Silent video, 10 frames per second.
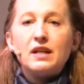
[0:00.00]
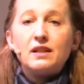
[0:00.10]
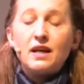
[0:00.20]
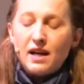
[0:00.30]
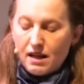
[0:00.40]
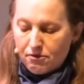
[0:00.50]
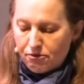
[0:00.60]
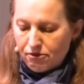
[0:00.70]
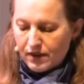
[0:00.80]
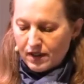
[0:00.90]
and
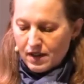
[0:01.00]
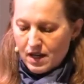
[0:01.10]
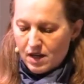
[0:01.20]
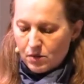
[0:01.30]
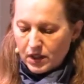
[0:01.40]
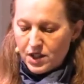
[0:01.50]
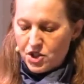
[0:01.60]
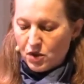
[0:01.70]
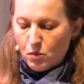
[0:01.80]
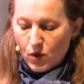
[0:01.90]
life and
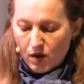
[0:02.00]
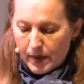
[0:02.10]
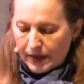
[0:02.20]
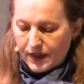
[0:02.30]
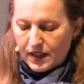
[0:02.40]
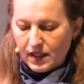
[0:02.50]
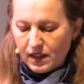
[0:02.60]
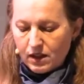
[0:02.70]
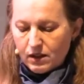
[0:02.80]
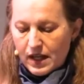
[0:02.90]
religion more about the
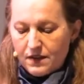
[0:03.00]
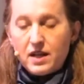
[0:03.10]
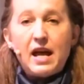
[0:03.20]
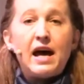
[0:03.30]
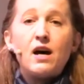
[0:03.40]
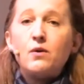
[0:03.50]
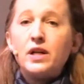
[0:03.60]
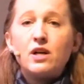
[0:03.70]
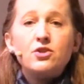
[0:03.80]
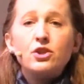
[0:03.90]
here and the now,
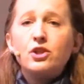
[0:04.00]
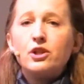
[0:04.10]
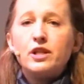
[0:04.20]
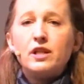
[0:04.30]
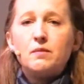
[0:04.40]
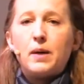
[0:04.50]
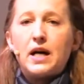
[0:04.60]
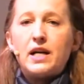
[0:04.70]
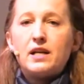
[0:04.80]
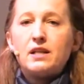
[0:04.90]
and undergirded
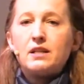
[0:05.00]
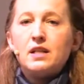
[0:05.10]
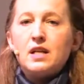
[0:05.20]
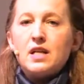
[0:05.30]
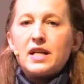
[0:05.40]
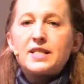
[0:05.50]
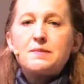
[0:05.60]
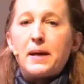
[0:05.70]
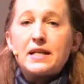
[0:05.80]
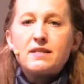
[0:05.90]
by an
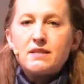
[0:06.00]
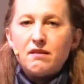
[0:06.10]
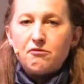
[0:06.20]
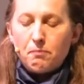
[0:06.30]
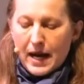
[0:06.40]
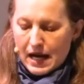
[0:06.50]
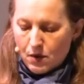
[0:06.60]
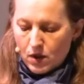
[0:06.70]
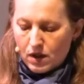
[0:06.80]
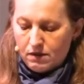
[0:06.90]
expansive
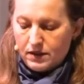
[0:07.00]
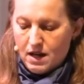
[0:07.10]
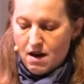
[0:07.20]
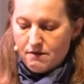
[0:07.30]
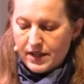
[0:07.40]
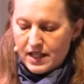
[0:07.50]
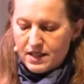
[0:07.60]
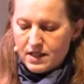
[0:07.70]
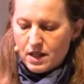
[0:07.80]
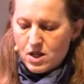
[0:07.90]
power of love,
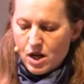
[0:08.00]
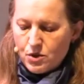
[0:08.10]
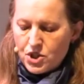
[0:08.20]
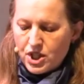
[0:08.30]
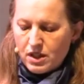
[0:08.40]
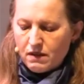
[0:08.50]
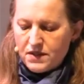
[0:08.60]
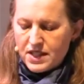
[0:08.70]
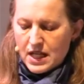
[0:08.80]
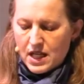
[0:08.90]
is the notion of
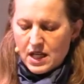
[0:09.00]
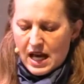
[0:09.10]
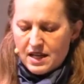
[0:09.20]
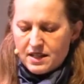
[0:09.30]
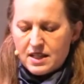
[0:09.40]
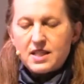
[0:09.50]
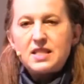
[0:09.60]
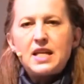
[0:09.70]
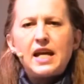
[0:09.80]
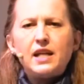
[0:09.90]
sin as the
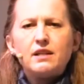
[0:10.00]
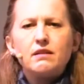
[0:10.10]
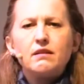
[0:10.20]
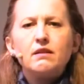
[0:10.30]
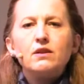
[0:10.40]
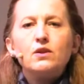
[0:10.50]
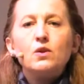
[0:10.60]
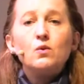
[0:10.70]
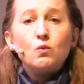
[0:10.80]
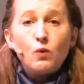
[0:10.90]
state,
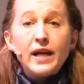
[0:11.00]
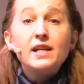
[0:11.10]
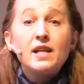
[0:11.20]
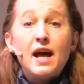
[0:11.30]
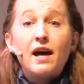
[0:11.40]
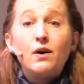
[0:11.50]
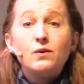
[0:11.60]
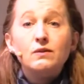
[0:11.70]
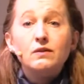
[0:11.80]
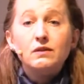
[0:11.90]
right
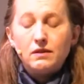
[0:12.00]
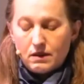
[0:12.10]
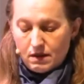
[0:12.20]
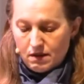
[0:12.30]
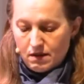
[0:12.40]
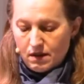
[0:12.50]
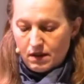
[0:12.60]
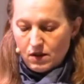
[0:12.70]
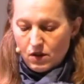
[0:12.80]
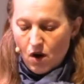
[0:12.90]
now,
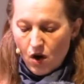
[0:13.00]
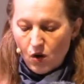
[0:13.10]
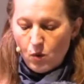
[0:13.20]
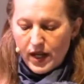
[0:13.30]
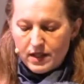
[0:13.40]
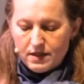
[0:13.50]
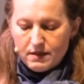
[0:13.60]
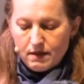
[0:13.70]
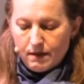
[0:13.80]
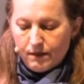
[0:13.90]

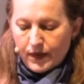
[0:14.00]
always,